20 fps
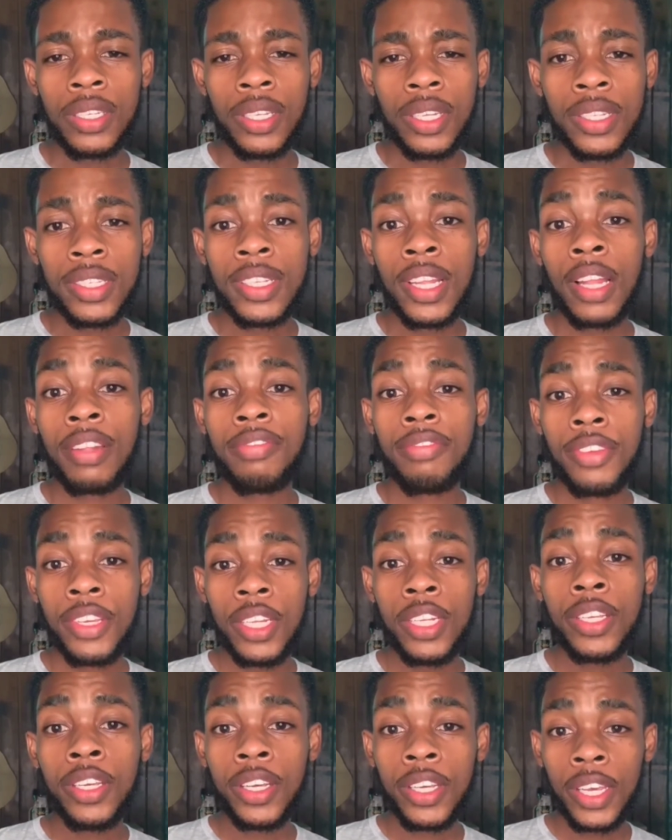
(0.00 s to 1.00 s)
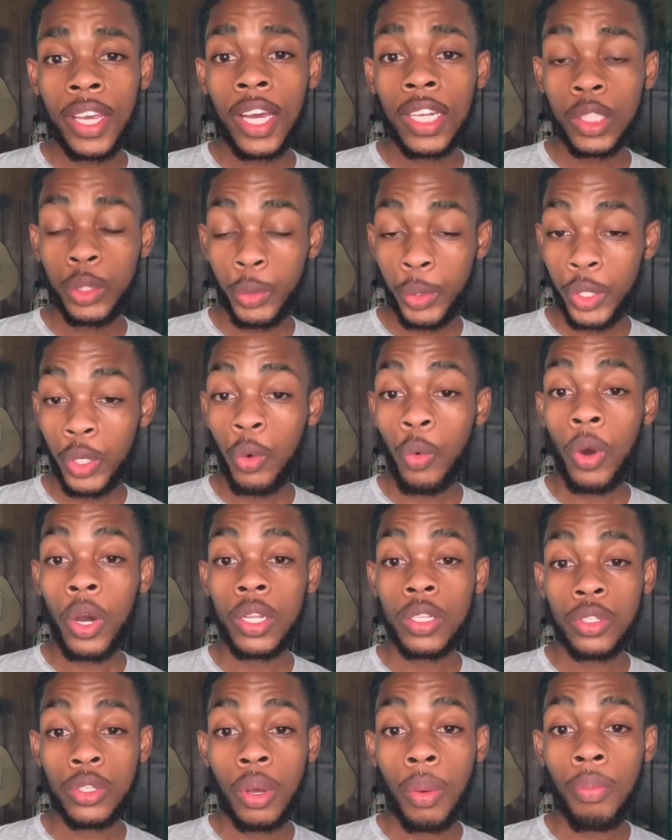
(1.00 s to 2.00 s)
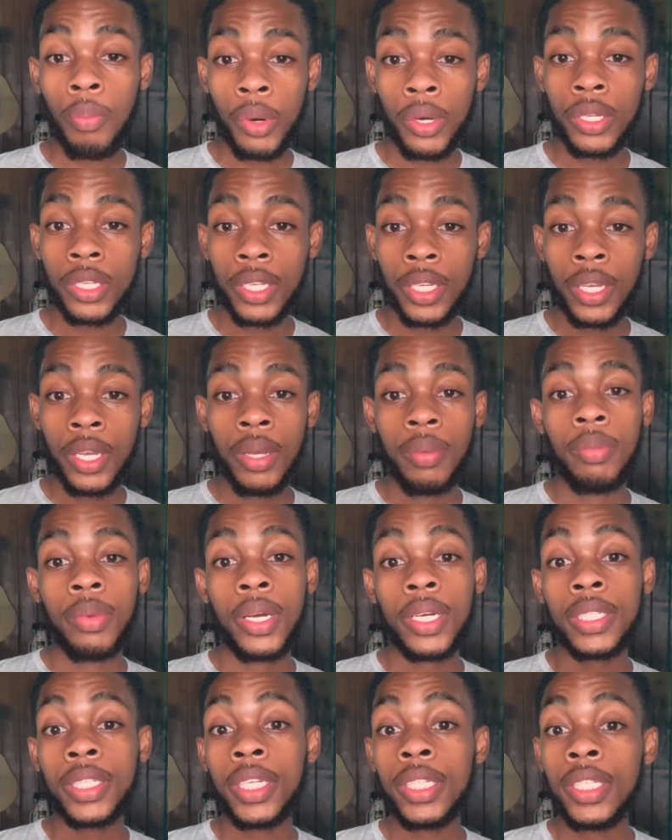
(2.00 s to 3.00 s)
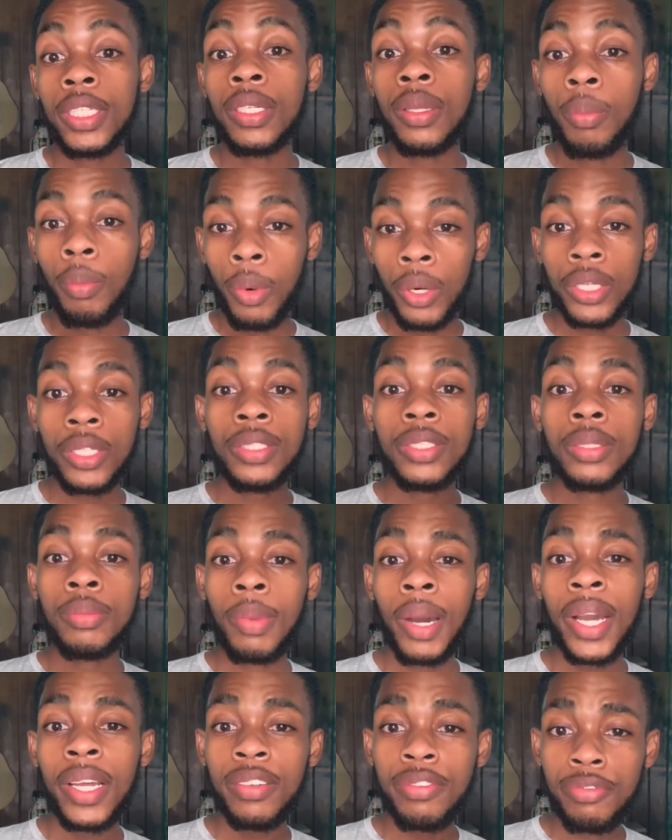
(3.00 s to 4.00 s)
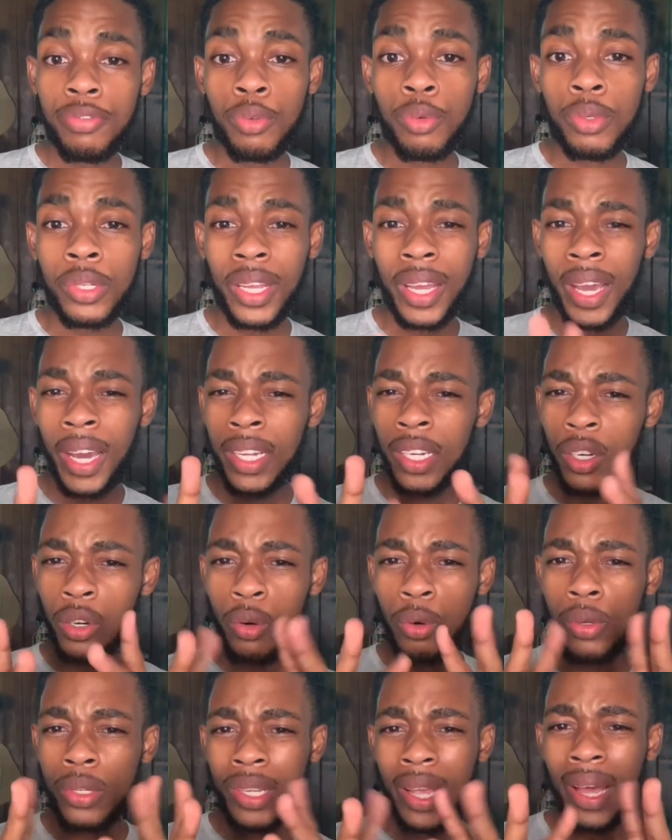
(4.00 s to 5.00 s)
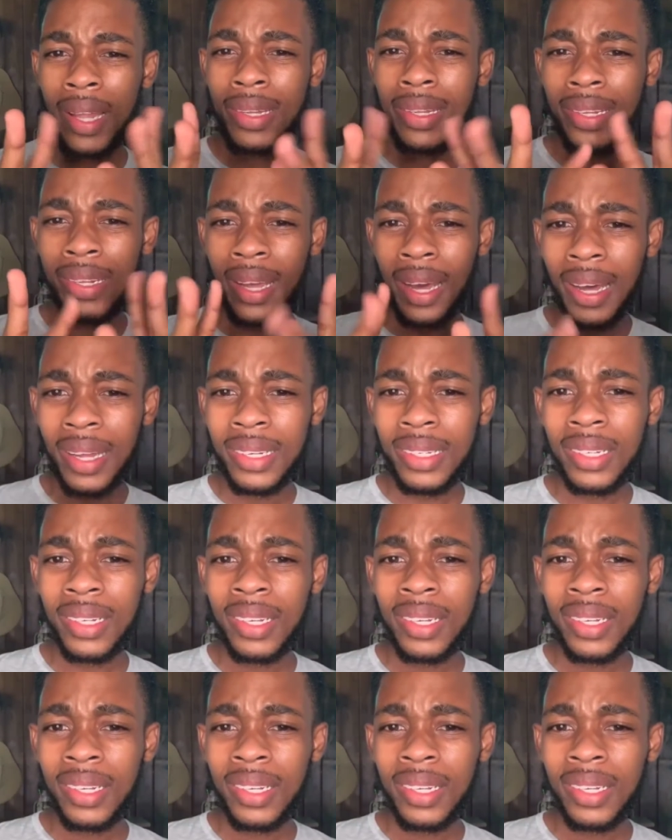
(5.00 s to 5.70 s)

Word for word: it's that feeling you catch when you want some money because I need the money to buy the food. It kind of goes hand in hand.